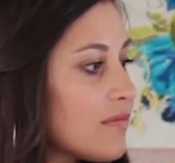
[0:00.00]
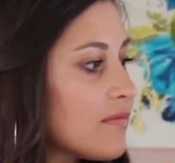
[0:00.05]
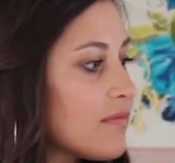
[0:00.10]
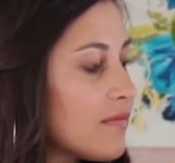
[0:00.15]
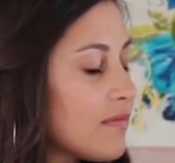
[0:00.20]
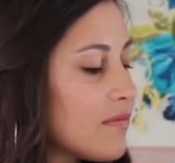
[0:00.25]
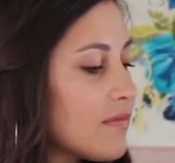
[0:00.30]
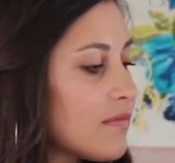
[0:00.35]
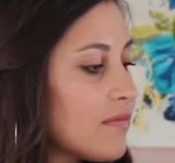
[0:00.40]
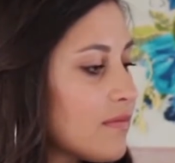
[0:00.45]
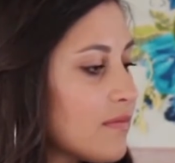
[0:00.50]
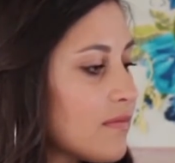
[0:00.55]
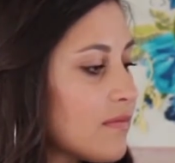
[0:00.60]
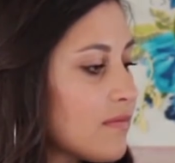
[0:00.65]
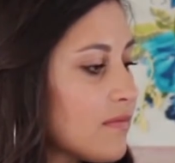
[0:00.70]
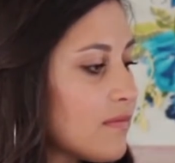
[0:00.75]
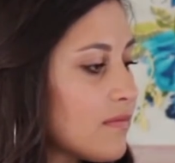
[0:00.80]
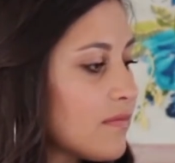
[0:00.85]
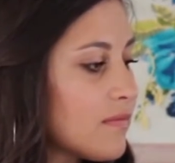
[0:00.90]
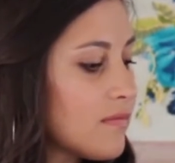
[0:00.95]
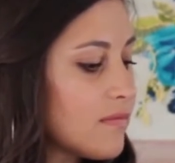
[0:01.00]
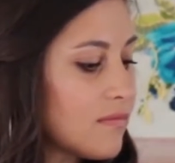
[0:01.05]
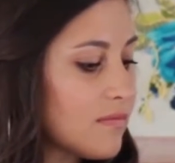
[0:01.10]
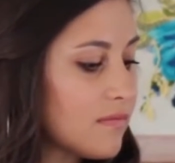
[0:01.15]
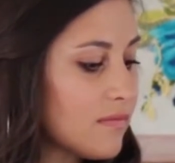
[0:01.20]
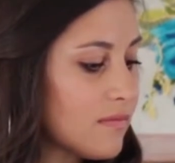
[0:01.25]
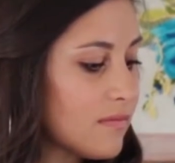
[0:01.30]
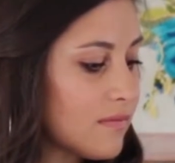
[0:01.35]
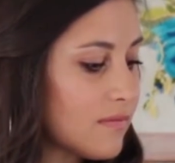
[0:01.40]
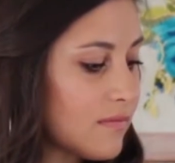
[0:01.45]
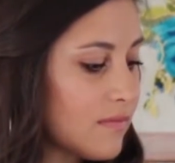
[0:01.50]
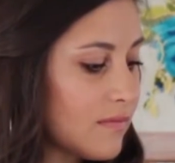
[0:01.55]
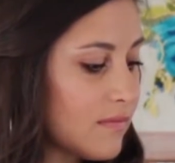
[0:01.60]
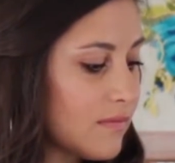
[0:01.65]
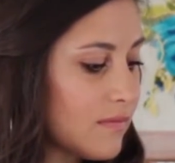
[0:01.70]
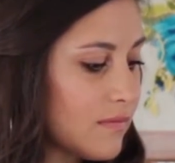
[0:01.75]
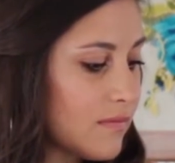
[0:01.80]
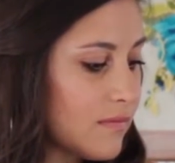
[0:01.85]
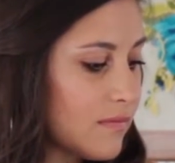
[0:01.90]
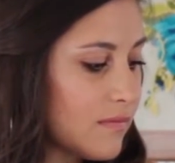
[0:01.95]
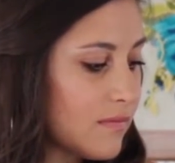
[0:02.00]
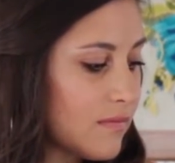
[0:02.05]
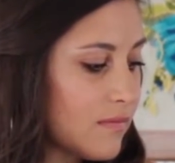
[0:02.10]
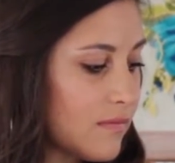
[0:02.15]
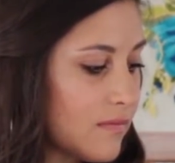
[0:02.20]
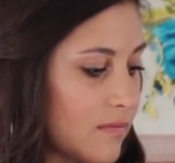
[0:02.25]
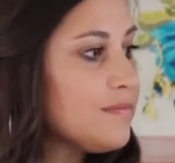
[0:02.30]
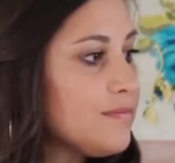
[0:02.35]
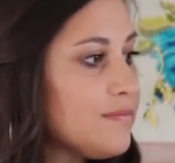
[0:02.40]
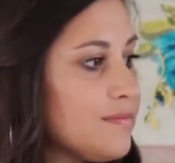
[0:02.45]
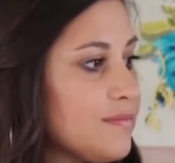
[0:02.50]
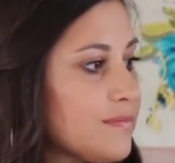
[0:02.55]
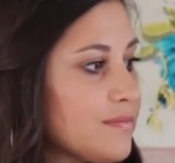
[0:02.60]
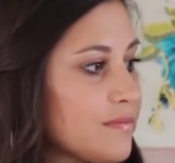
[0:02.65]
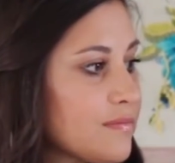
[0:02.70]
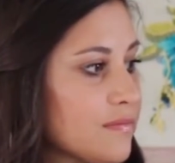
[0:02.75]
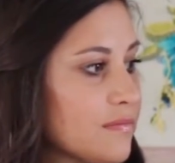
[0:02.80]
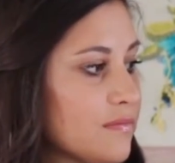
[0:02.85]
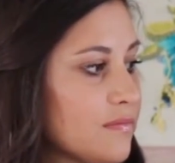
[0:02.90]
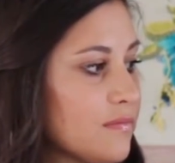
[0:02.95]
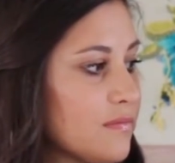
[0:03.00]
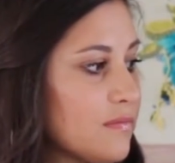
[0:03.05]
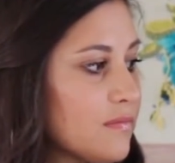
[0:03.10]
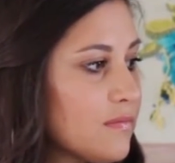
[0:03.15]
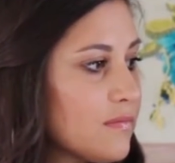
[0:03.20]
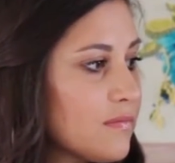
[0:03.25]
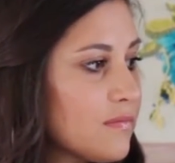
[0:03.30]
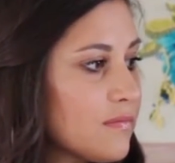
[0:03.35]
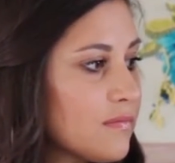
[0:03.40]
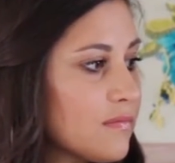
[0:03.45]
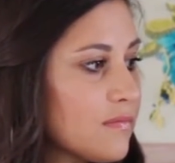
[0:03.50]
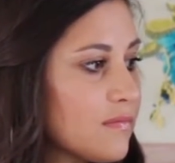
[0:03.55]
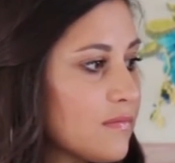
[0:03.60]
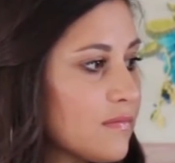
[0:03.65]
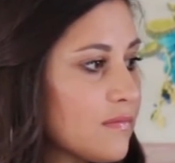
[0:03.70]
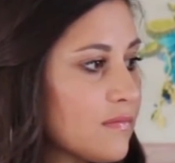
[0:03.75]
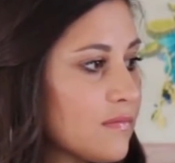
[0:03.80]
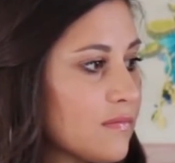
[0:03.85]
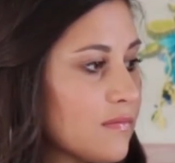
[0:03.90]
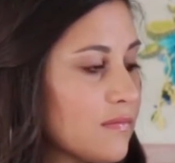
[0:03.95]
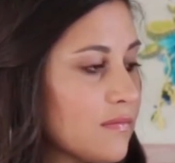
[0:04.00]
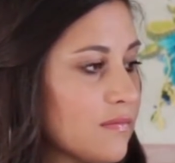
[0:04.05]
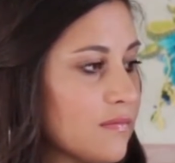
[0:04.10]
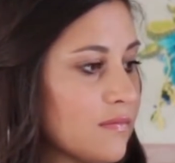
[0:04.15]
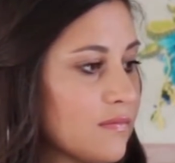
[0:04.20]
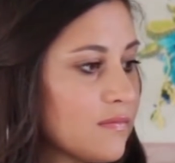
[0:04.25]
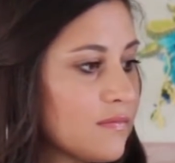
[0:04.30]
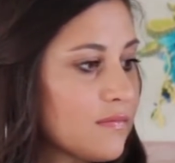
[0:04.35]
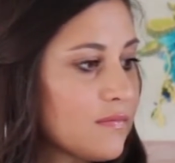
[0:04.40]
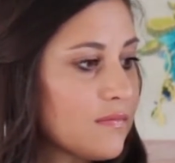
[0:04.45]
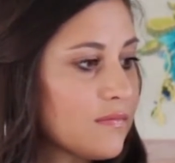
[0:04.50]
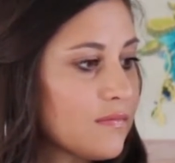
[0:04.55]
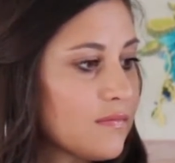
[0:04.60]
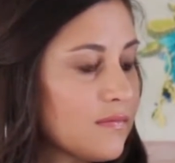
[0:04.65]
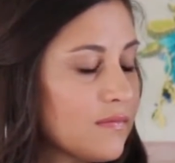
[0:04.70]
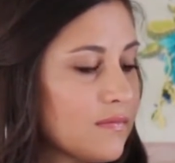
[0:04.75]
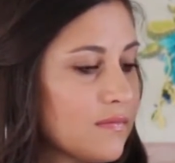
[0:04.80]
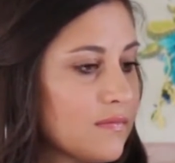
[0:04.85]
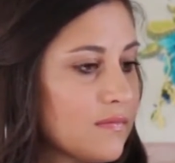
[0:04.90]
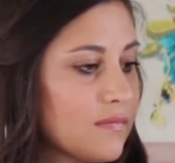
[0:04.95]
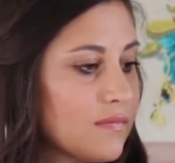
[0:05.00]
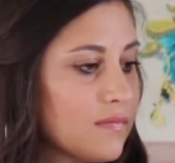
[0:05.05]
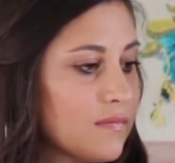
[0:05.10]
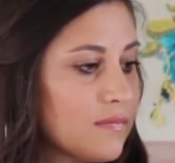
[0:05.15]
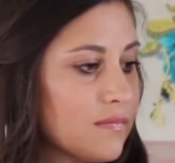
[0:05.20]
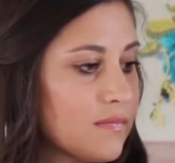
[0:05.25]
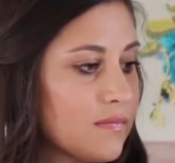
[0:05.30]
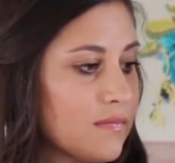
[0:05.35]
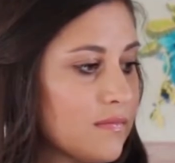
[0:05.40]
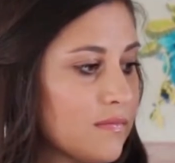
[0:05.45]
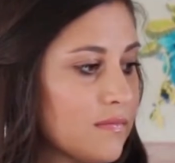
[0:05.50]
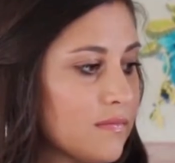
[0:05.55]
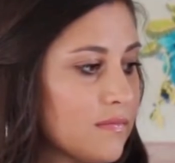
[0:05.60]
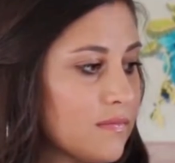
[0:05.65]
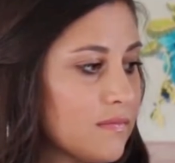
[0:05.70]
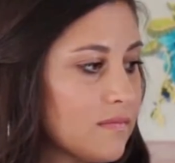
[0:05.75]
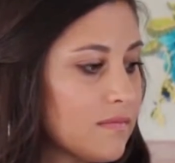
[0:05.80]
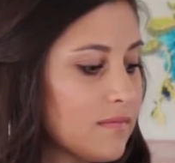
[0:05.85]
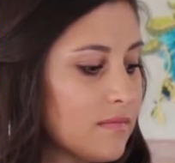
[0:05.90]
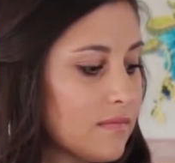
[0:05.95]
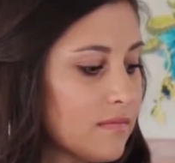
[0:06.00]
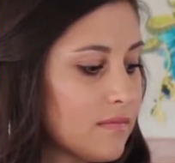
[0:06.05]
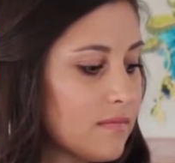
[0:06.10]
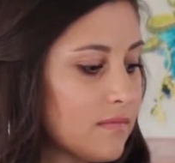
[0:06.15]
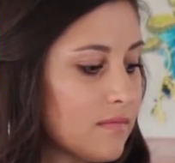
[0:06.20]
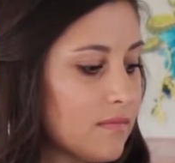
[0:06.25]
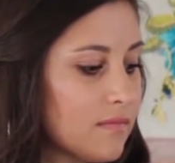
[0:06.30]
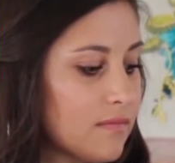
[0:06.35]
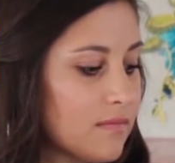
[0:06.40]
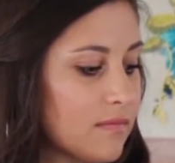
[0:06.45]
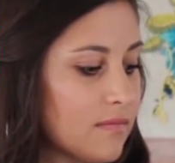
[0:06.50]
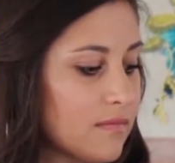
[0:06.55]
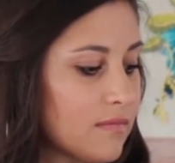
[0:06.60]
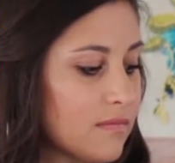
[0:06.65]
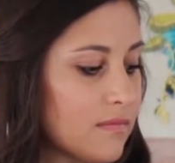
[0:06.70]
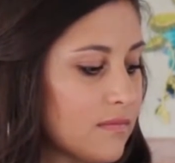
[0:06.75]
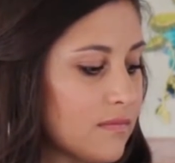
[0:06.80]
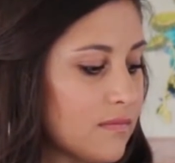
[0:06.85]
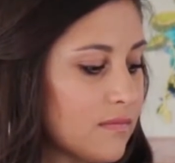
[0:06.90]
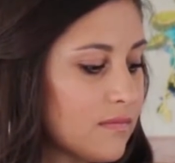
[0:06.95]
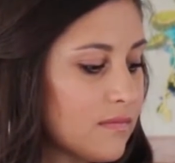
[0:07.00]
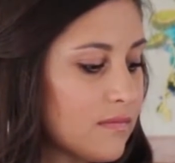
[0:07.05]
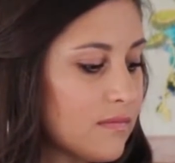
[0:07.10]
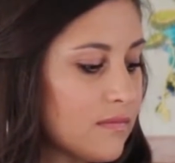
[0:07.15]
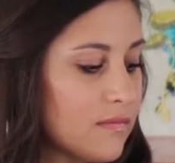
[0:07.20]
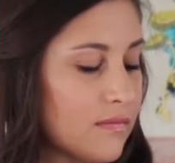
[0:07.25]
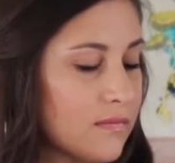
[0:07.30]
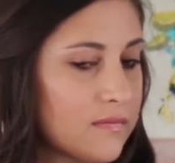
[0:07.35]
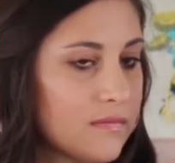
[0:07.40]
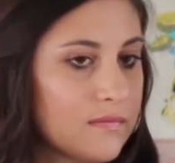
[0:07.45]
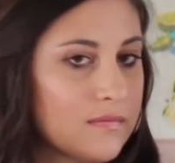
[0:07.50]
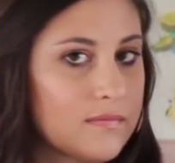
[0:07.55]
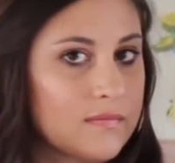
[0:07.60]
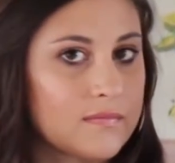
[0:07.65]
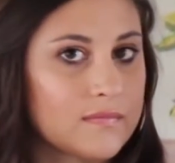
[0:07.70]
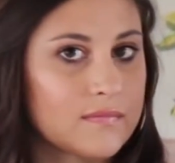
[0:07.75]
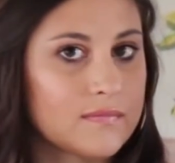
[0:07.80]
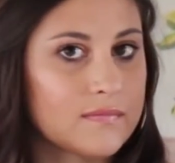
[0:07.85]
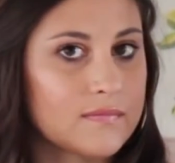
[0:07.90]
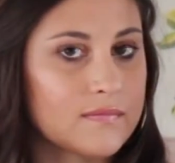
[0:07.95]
The person shown says nothing.